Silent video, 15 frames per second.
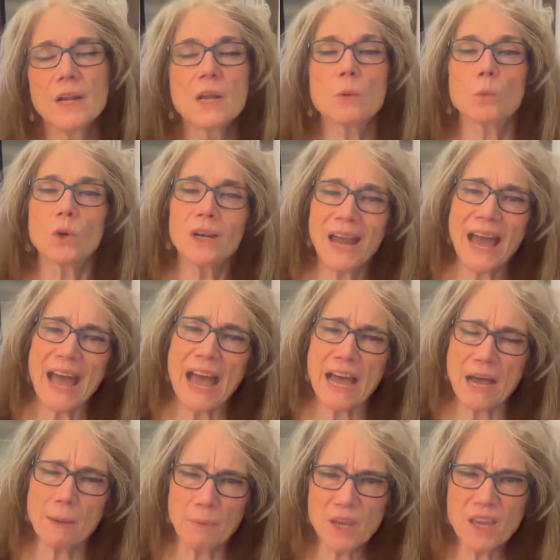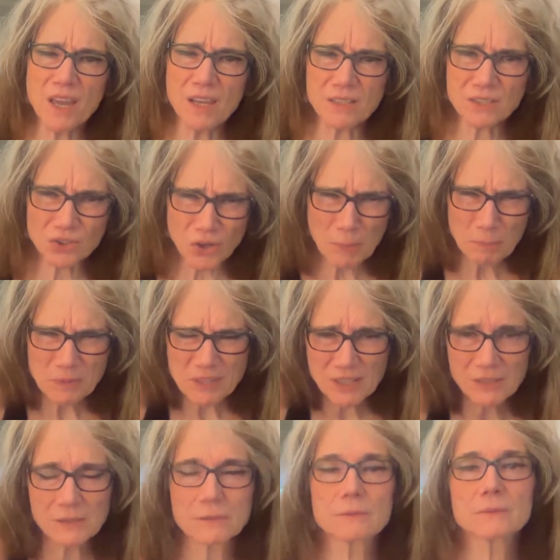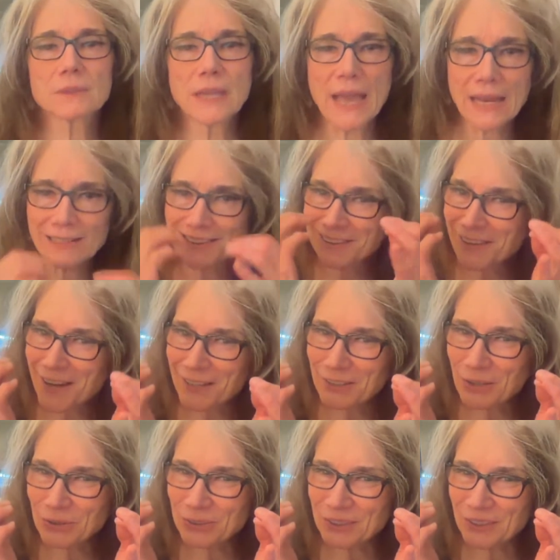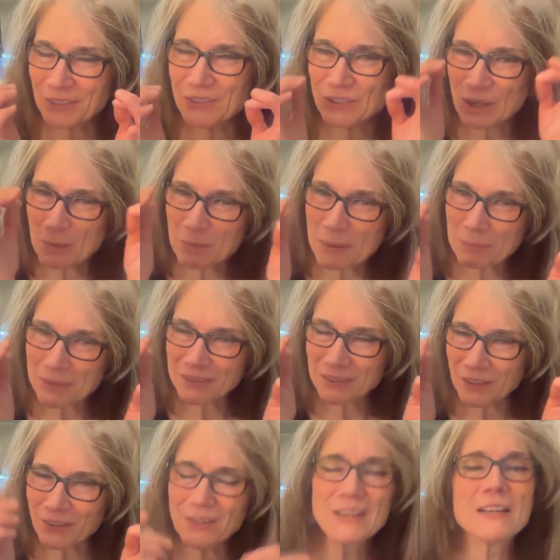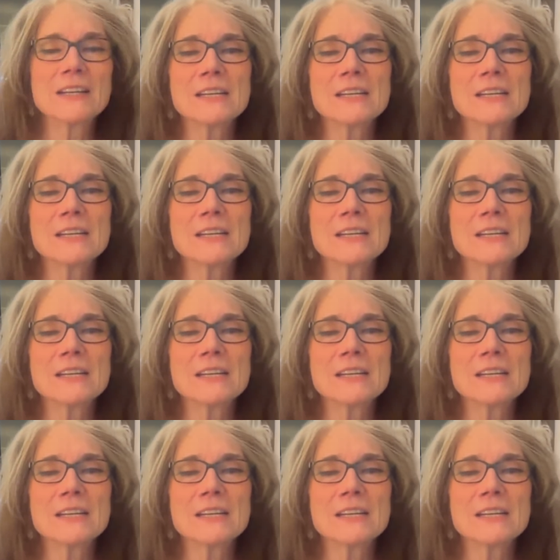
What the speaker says: Well, I've been stripped. Add a little high note there. Jump up in there.